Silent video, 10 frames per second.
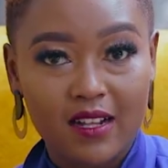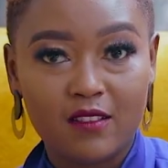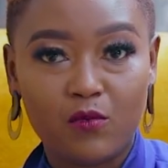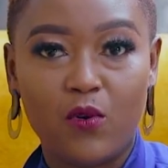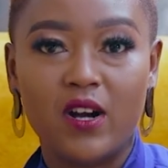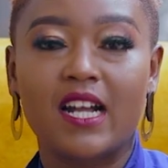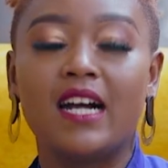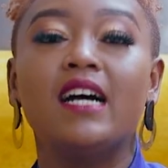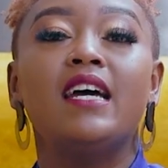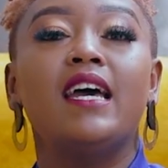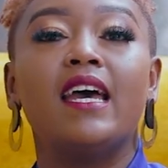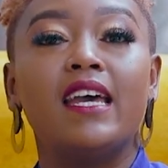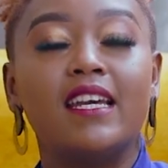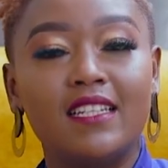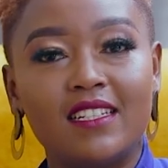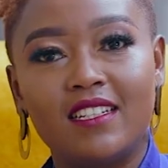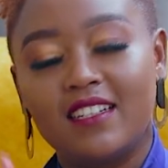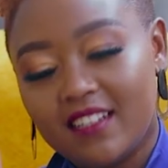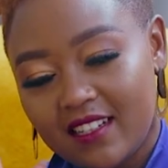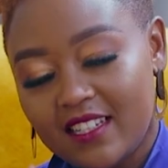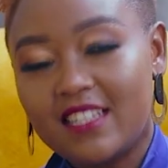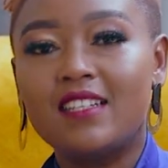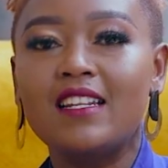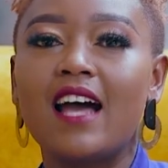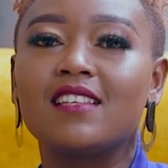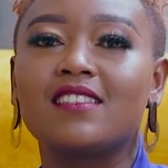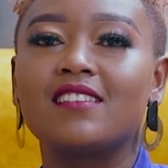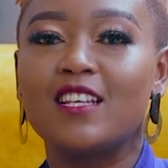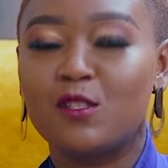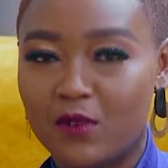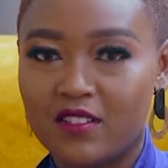health worker, and he's a nurse. Let's